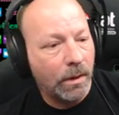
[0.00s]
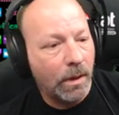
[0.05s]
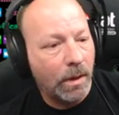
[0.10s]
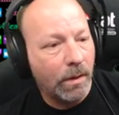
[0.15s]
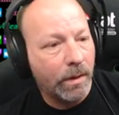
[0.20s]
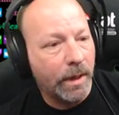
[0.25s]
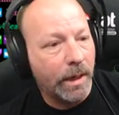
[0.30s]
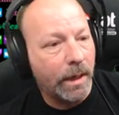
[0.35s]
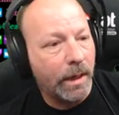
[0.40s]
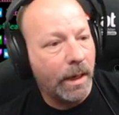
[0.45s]

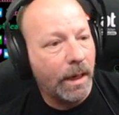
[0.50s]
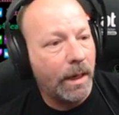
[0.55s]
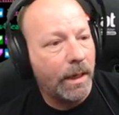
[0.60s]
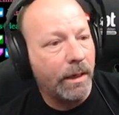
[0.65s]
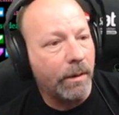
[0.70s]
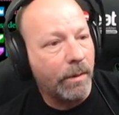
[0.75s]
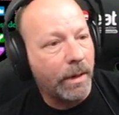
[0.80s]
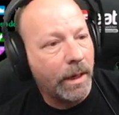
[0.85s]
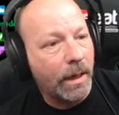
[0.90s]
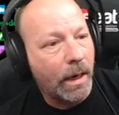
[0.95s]
Okay.
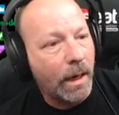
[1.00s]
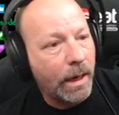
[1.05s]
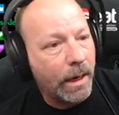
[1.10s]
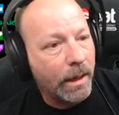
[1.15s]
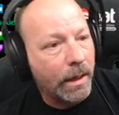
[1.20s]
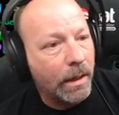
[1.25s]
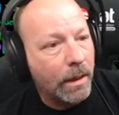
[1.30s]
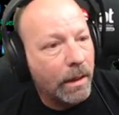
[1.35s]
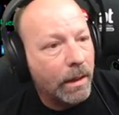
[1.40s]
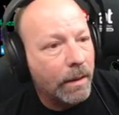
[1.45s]
Anyway,
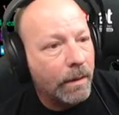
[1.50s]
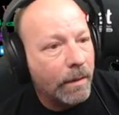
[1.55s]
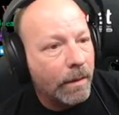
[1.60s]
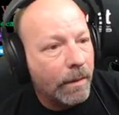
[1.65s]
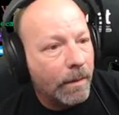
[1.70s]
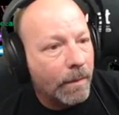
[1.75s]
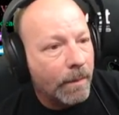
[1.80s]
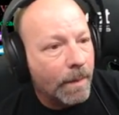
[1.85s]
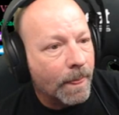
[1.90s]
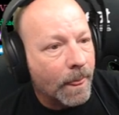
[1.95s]
I...
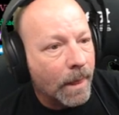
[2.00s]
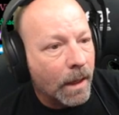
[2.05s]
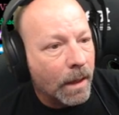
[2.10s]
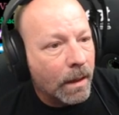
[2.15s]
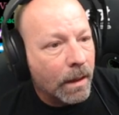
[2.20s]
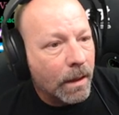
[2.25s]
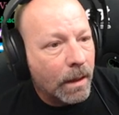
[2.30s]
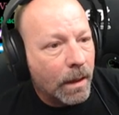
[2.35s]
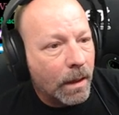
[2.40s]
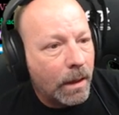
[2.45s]

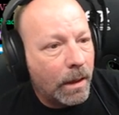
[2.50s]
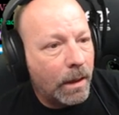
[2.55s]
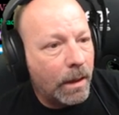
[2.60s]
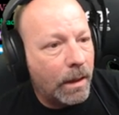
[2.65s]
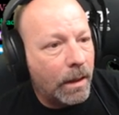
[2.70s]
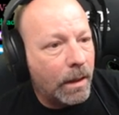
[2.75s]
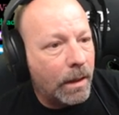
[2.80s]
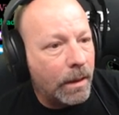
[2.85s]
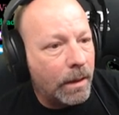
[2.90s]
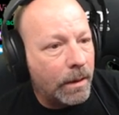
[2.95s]

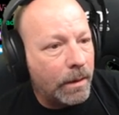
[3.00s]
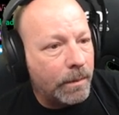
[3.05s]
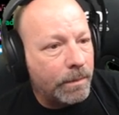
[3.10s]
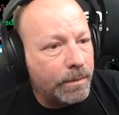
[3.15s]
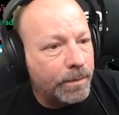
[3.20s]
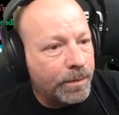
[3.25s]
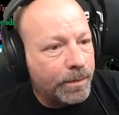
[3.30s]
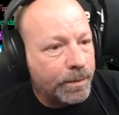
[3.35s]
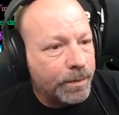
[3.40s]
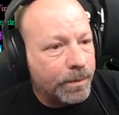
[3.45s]
Um...